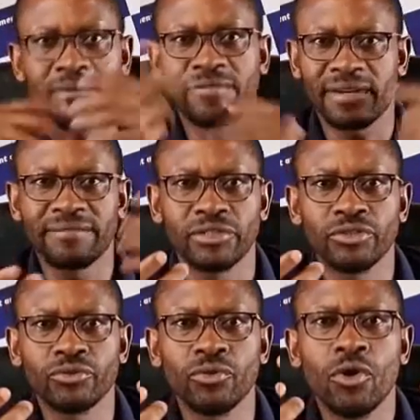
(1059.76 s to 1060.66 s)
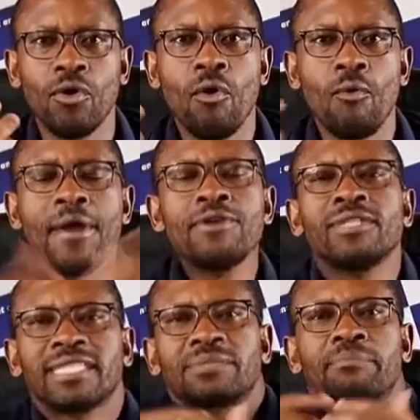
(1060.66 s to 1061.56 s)
of revenue, where you're
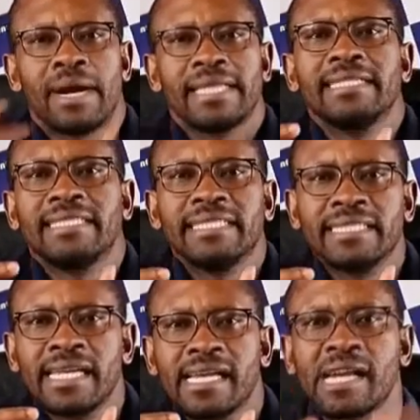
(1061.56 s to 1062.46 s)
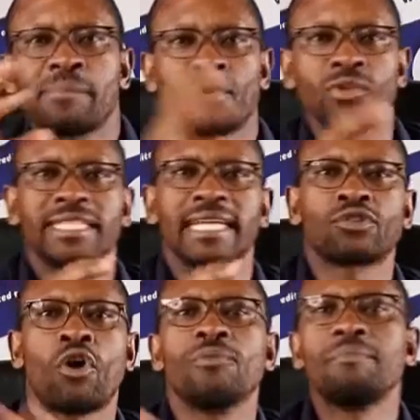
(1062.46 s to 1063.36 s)
just managing a project
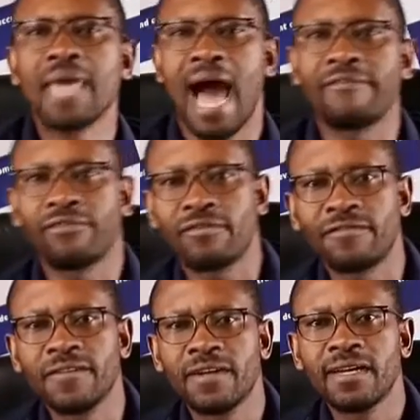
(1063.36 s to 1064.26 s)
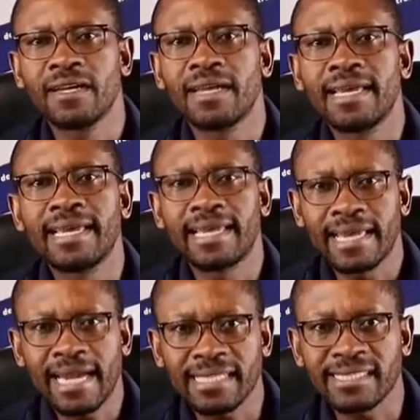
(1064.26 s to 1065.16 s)
on behalf of a
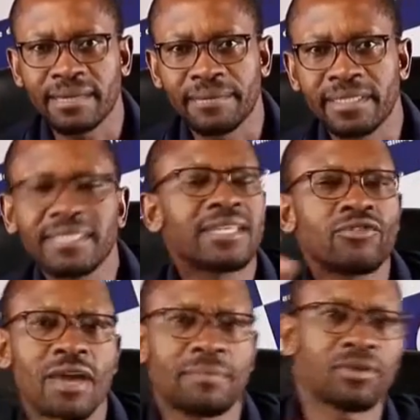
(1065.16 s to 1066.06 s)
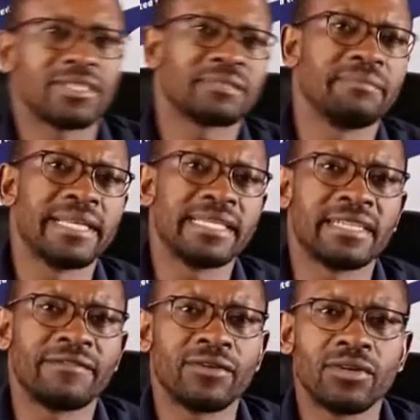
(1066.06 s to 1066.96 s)
customer. Let's say you are a project
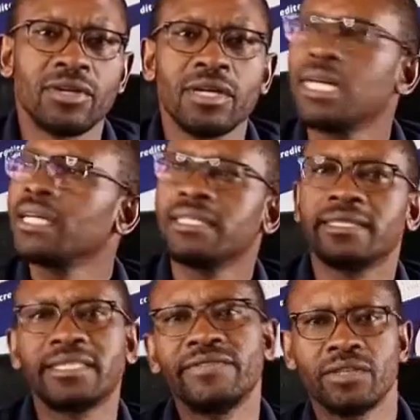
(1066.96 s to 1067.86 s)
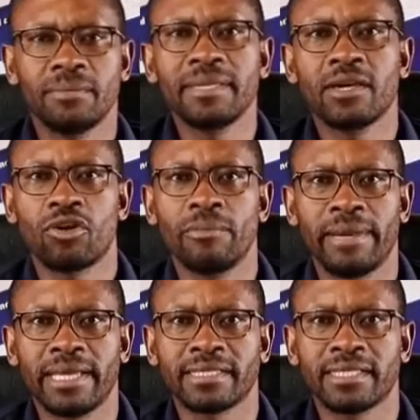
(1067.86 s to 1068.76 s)
manager for developing a
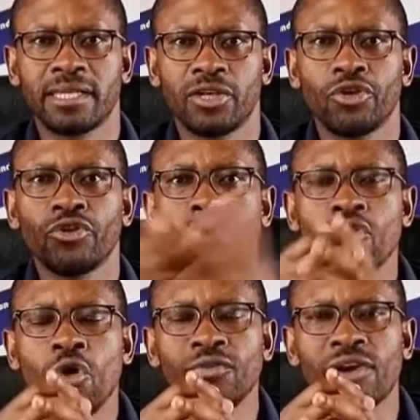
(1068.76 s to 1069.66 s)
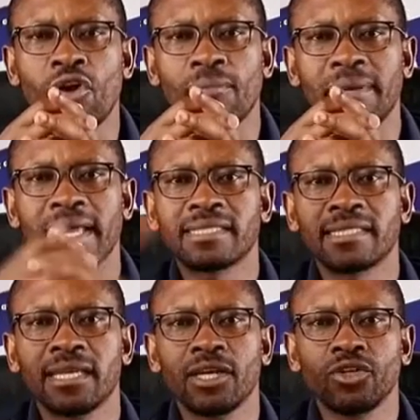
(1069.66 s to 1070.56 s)
complex. You don't own the complex.
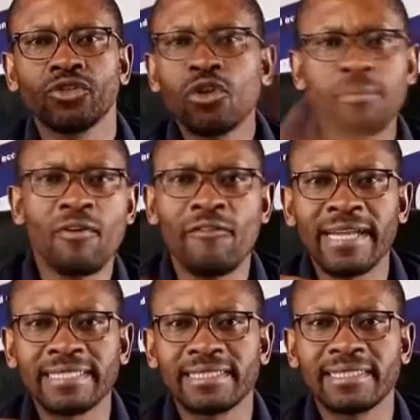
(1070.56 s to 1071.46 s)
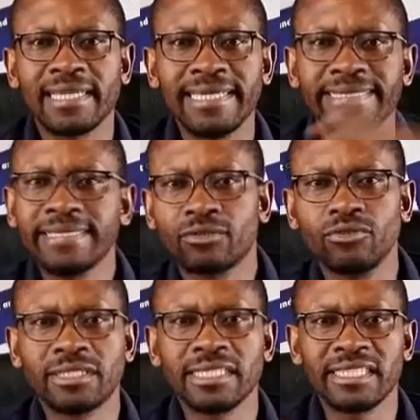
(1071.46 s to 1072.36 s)
You don't provide any
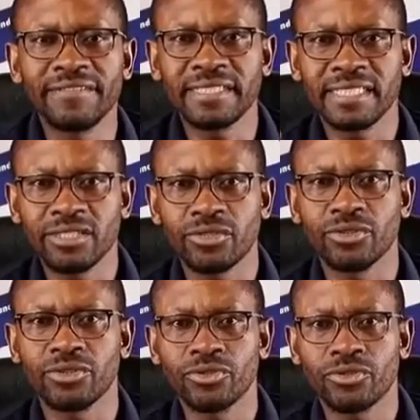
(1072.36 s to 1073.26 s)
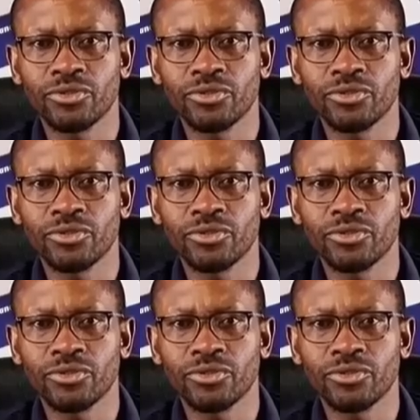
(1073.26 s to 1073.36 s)
goods and services to